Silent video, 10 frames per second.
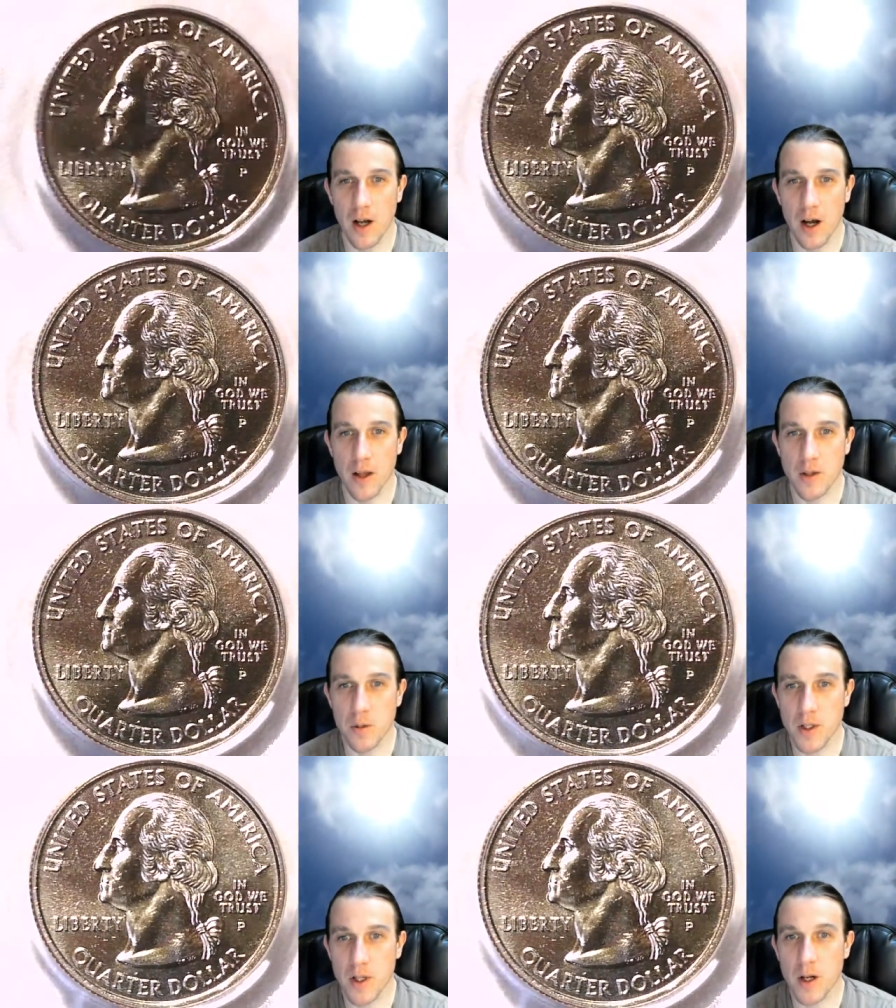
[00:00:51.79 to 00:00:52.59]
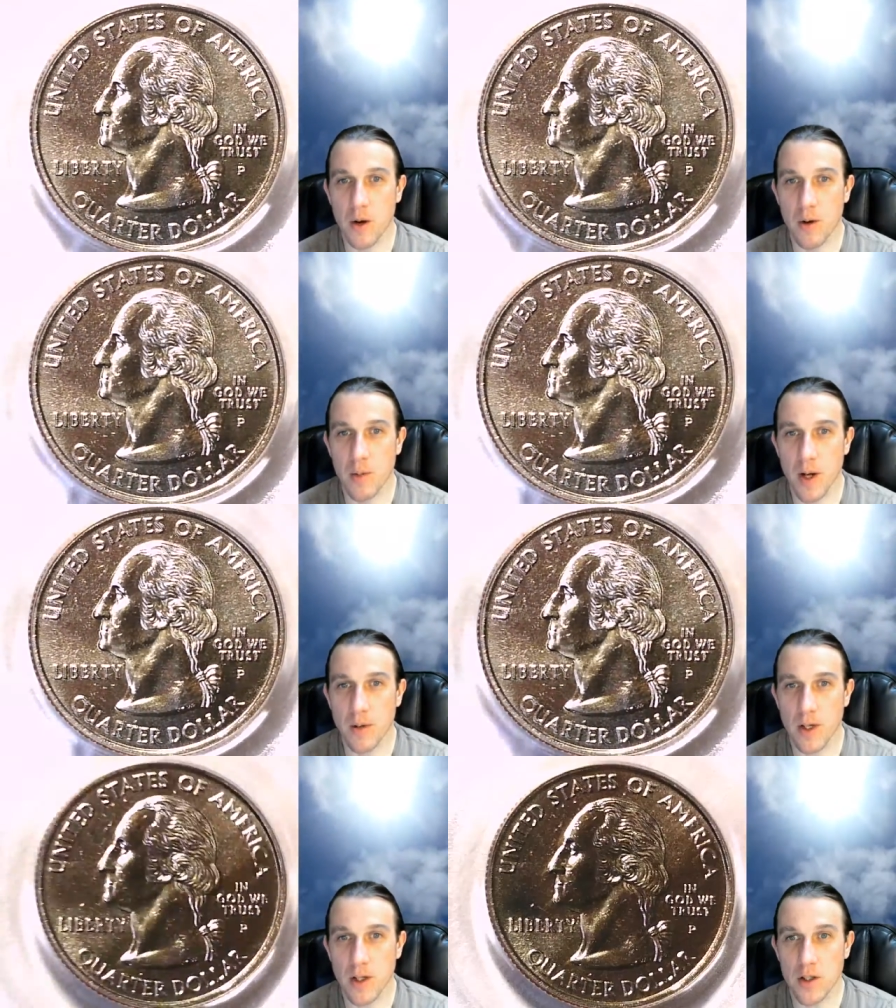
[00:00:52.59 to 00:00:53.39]
Uh, this one's going to go in my
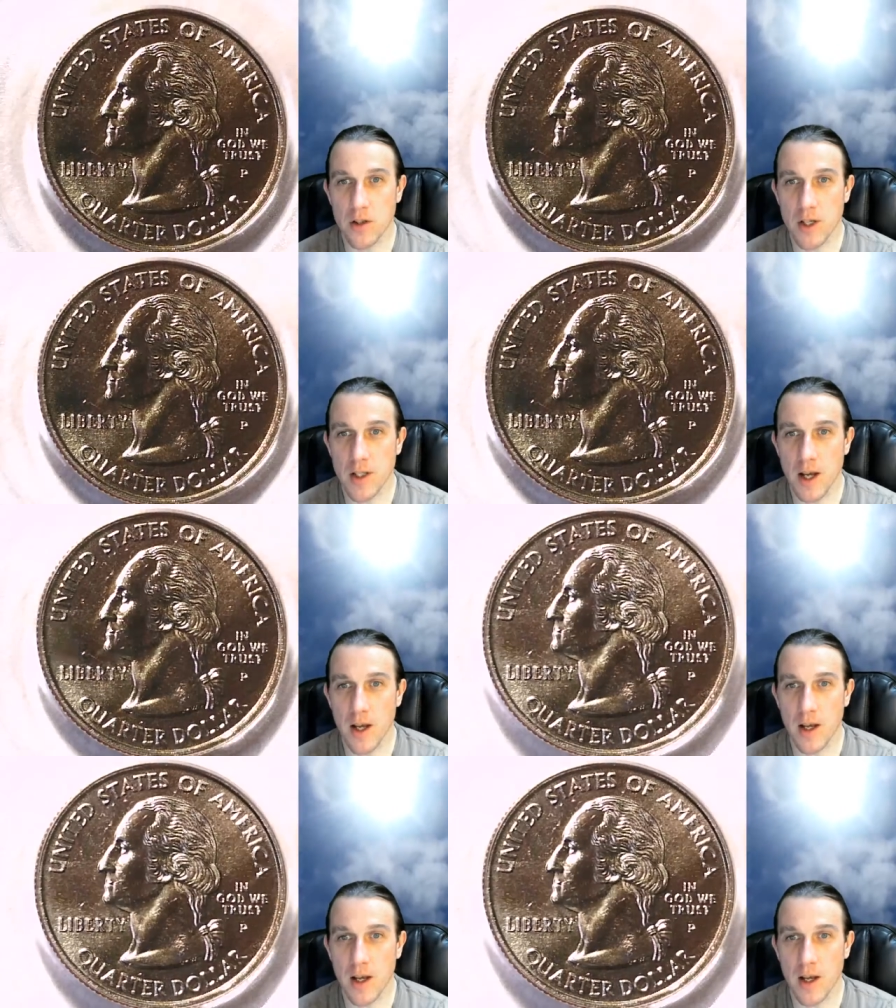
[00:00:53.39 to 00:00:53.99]
registry set,